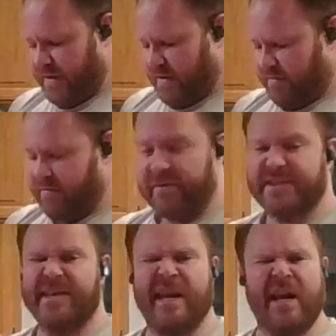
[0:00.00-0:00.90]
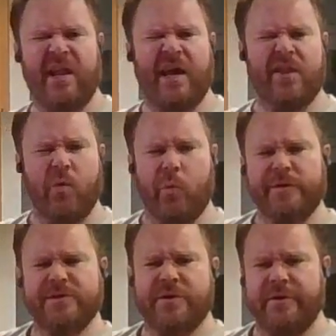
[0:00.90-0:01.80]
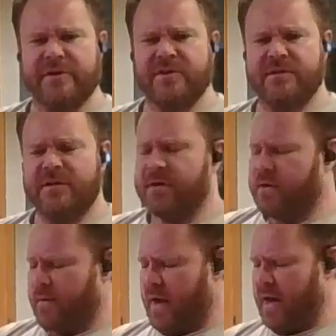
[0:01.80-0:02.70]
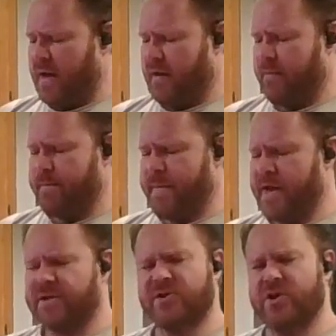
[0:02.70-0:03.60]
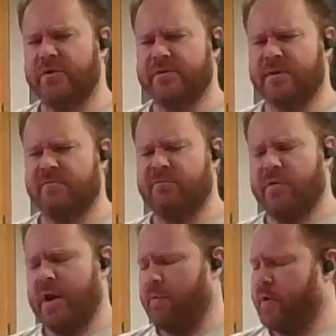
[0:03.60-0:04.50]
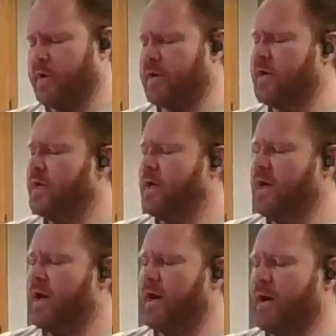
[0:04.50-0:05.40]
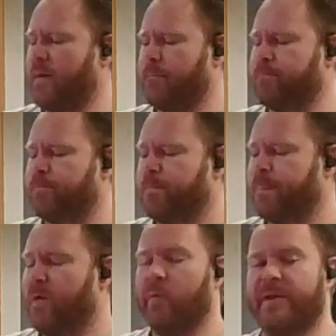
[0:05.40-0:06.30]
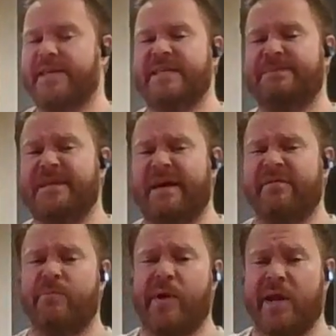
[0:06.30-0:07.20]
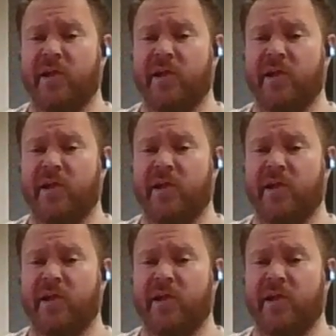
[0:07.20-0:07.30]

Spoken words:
Have you ever seen any like the worst cooks bake shows on Food Network? Um, One of the tips they have to break a